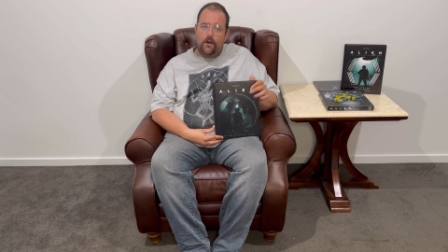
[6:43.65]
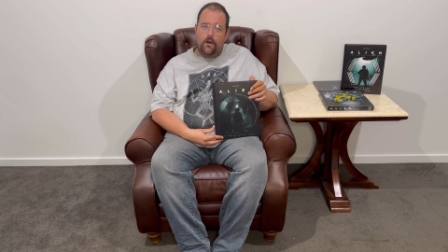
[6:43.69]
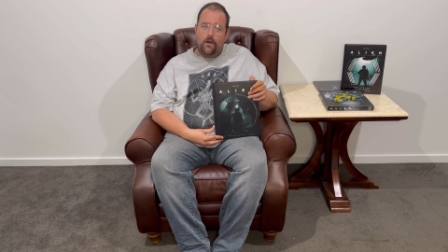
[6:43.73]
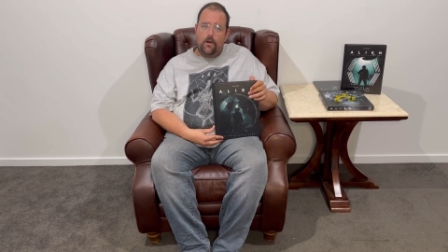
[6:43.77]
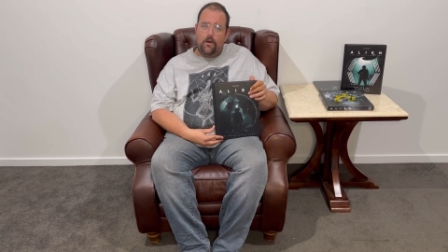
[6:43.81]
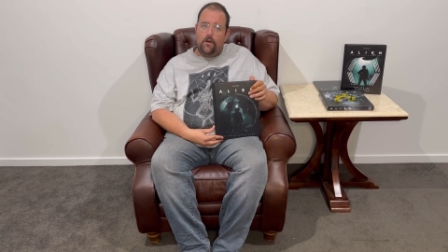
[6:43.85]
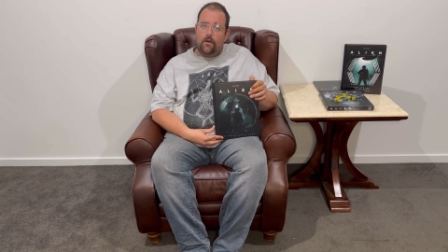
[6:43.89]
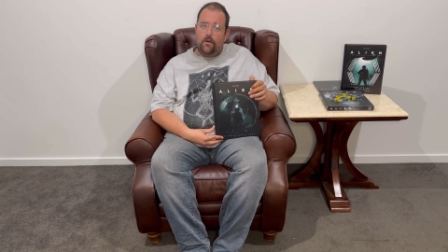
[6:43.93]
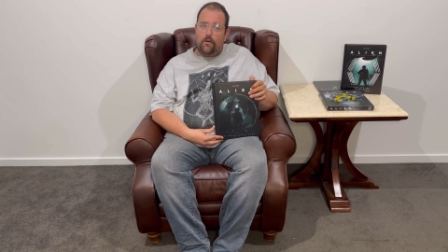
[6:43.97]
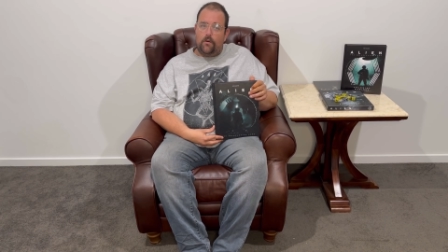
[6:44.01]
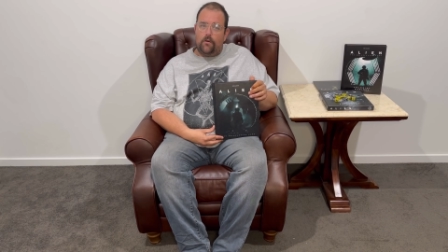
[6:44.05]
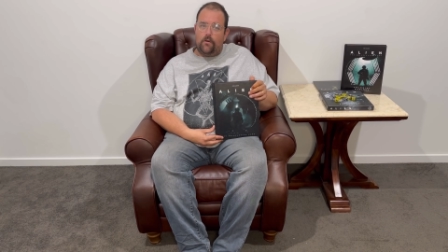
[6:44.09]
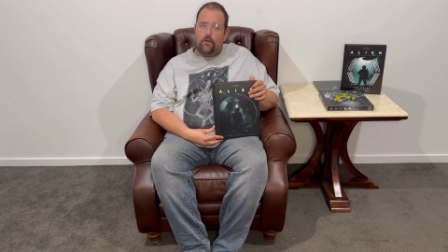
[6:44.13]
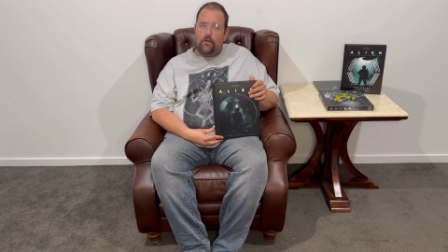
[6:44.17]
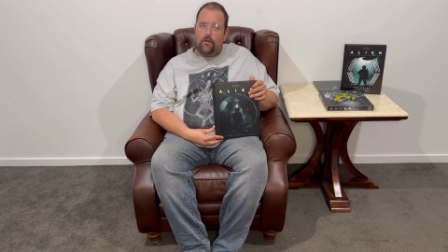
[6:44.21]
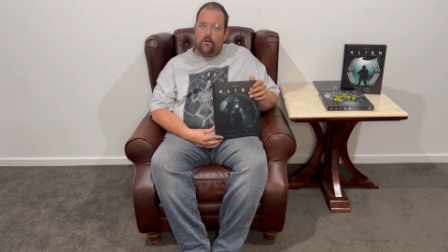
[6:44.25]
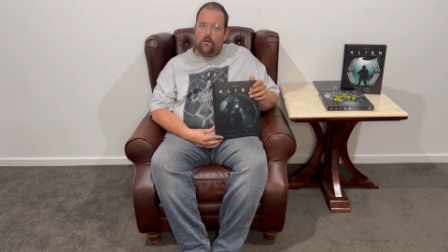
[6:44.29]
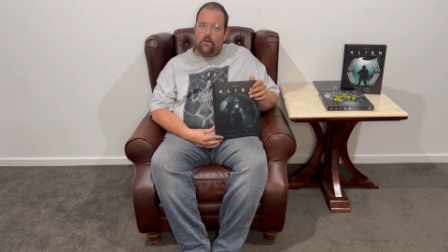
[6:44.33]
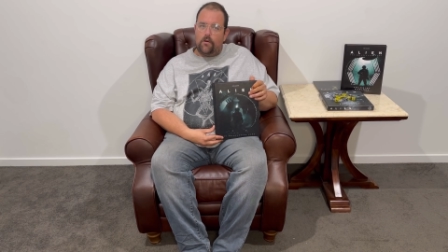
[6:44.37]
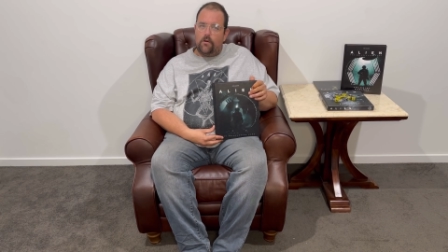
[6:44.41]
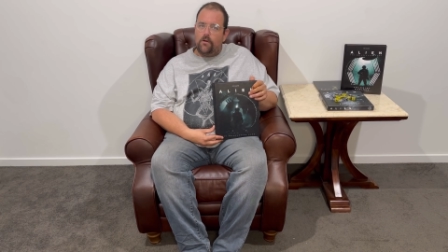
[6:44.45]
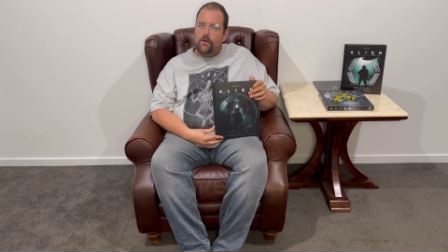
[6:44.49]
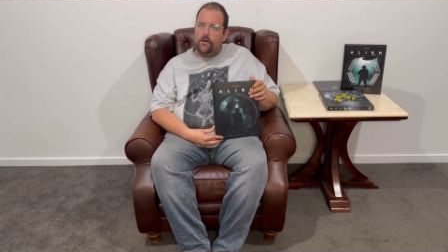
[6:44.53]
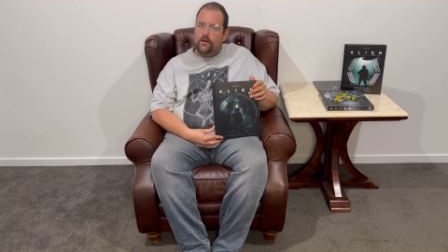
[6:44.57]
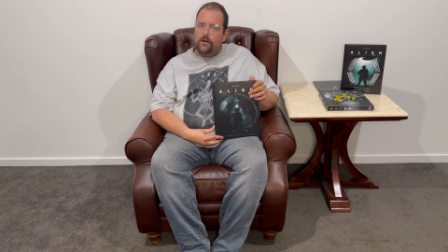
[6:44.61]

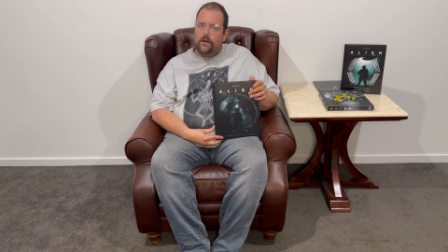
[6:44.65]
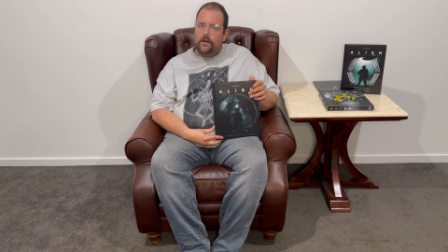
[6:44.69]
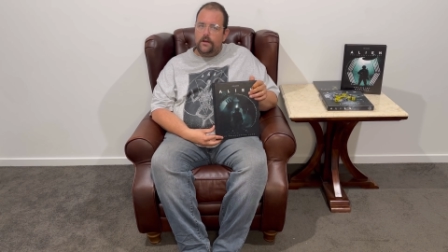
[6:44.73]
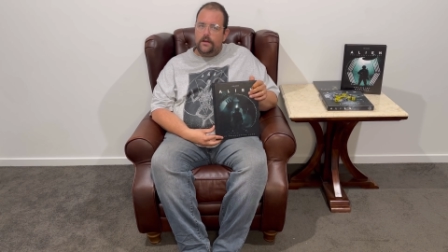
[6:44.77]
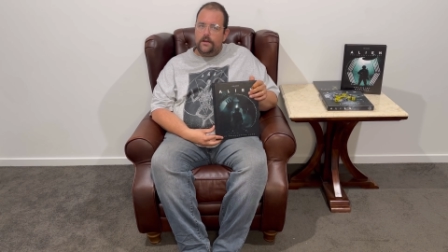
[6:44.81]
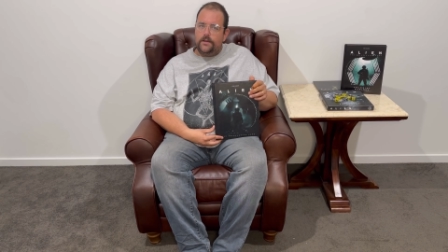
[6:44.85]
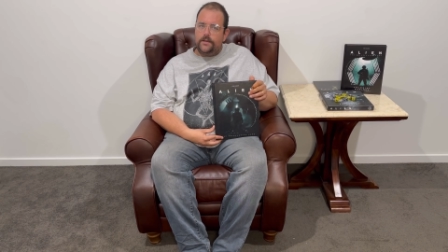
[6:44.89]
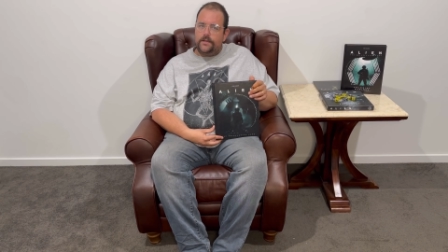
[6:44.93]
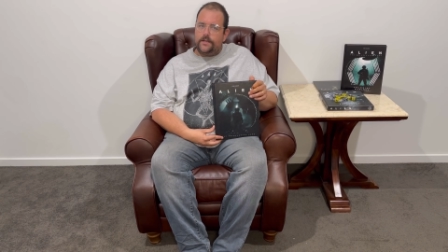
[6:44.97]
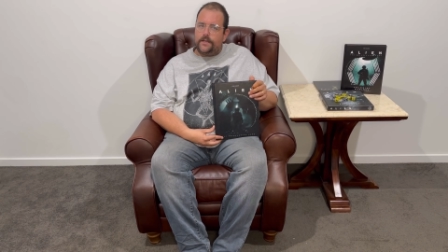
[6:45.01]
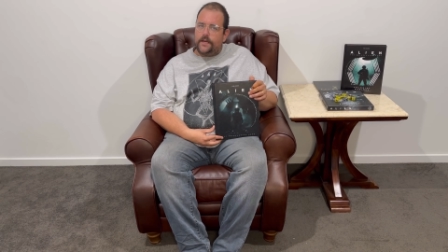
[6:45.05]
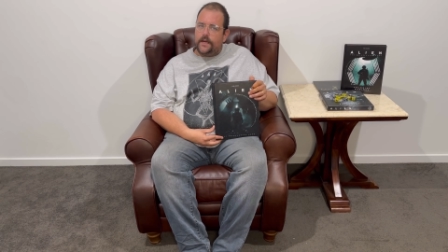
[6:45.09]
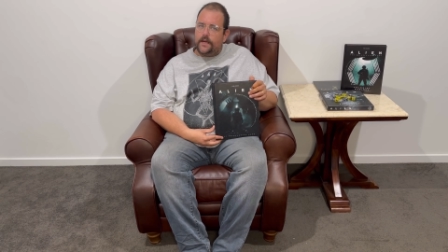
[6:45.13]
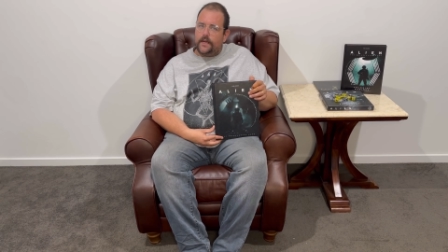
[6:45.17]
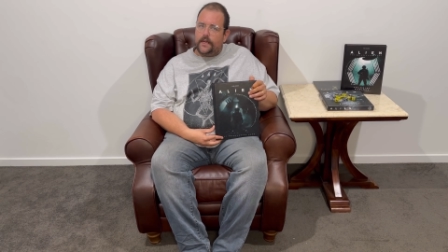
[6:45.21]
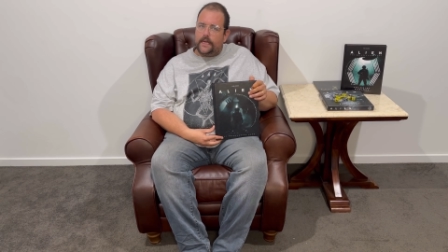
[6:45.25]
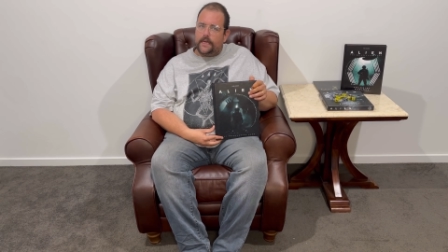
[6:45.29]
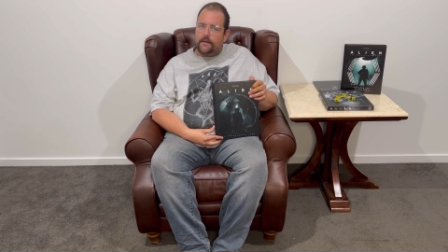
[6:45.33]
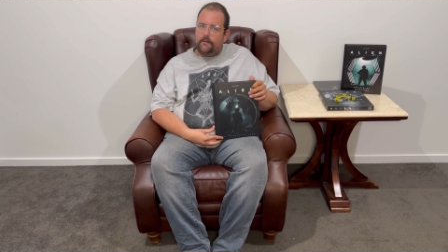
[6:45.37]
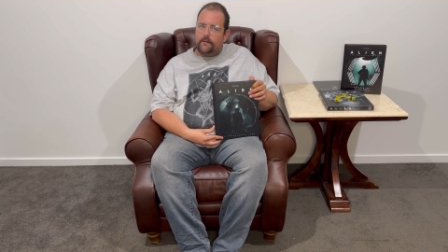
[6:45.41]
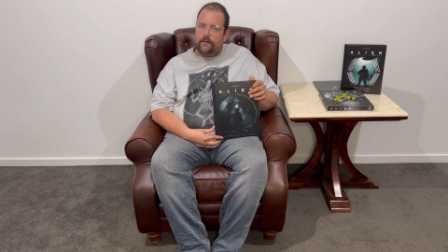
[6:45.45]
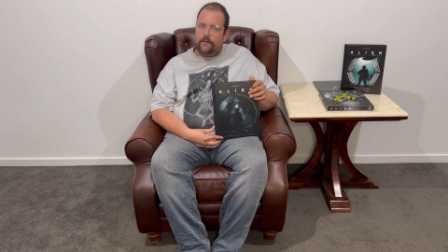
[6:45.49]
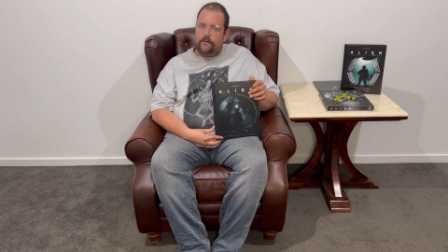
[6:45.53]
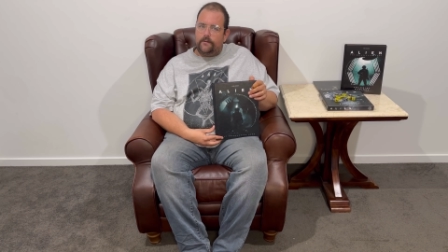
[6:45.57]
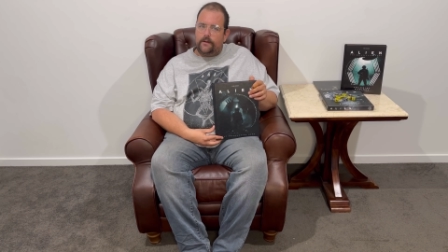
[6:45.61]
or dealing
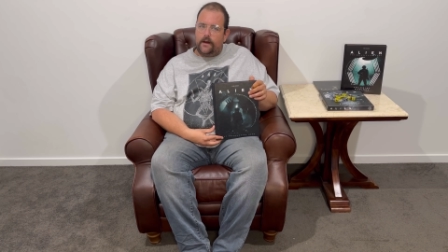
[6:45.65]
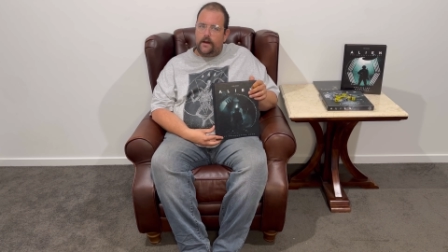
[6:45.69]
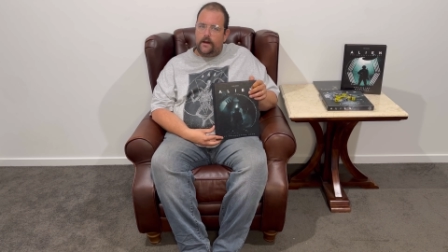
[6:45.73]
with